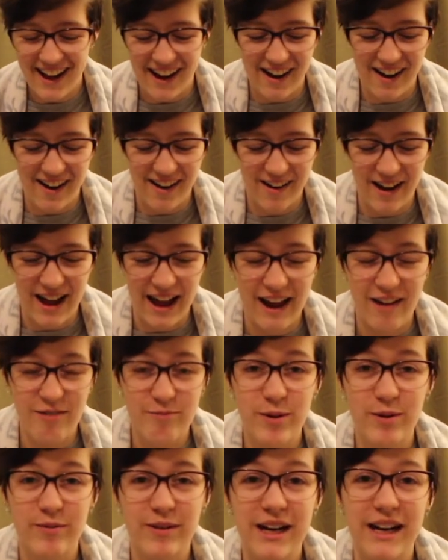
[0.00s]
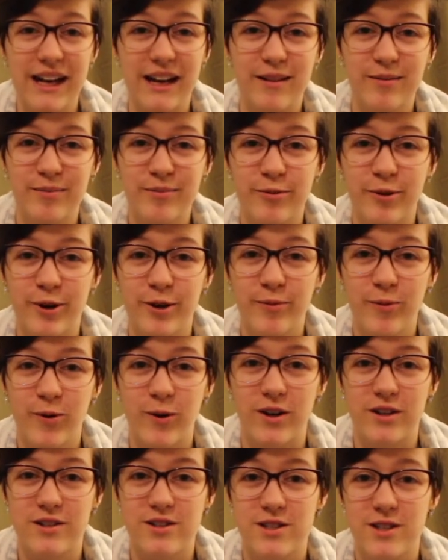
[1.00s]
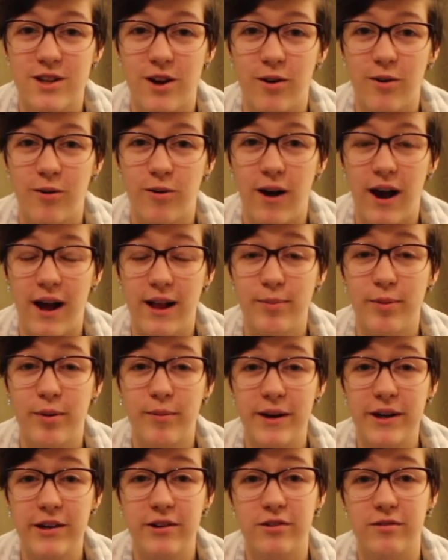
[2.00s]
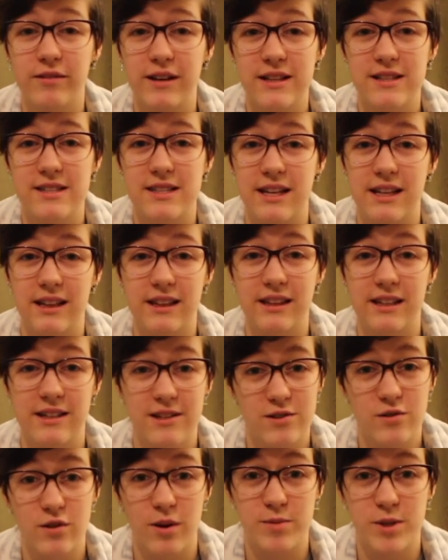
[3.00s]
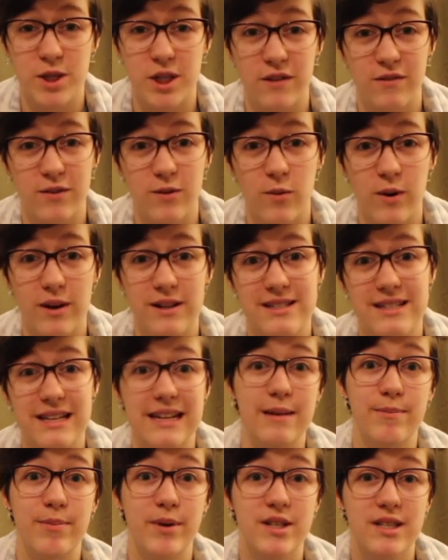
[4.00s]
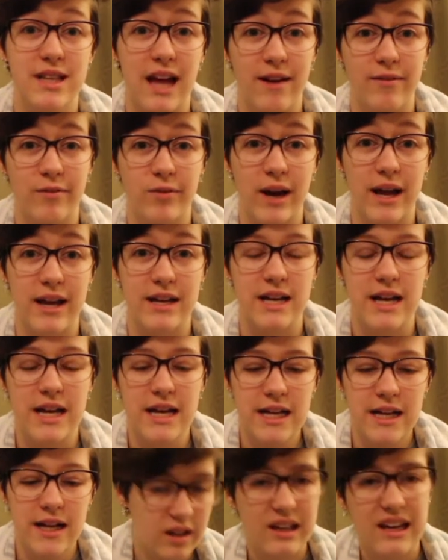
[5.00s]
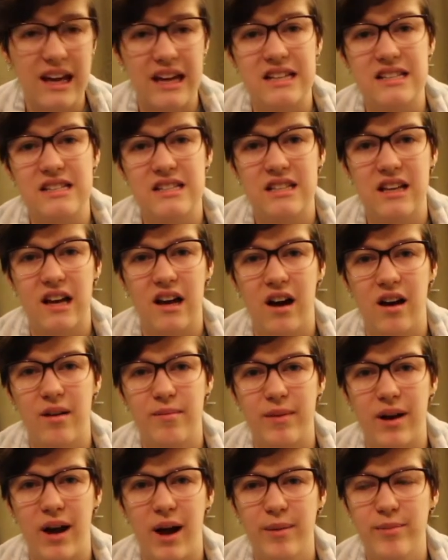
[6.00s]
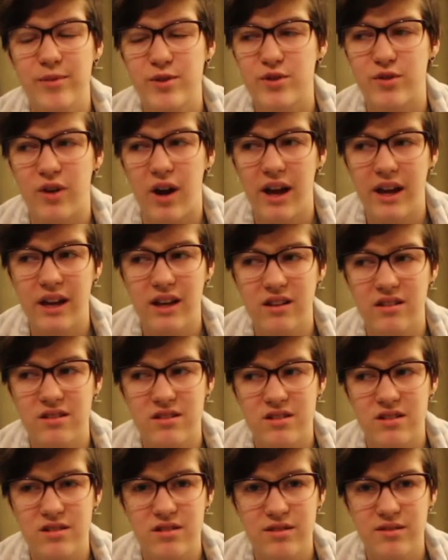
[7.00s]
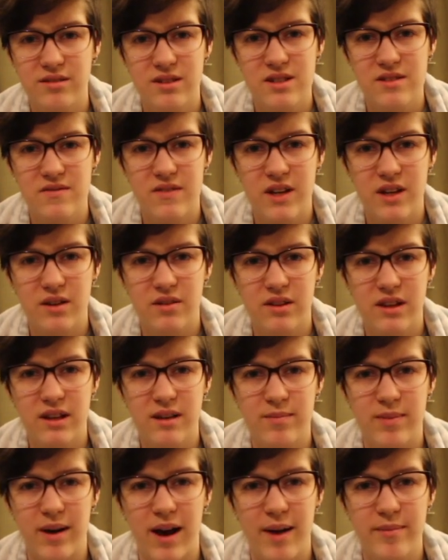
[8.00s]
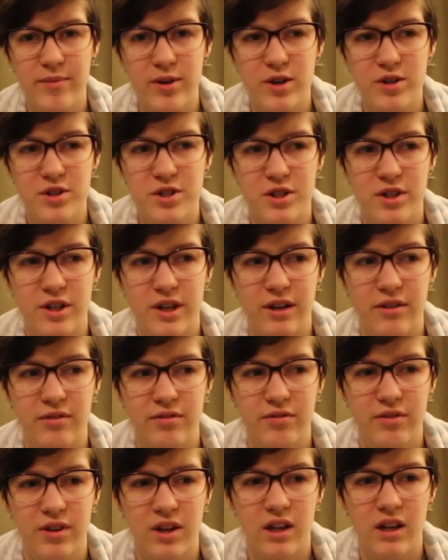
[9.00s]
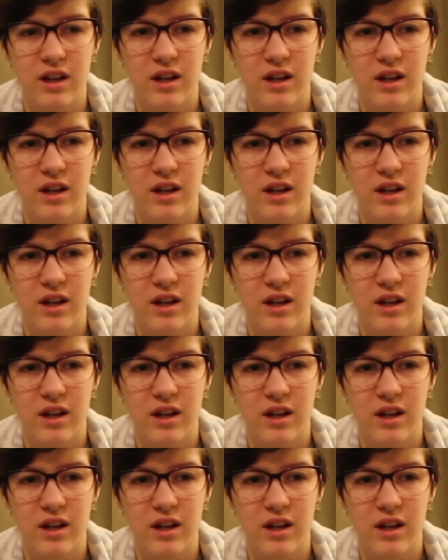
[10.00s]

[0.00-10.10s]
and I've been reading more and more. So I'll put my Goodreads in the description if you want to see any books that I've read. yes, I'm trying to do this video thing, but I'm not sure if,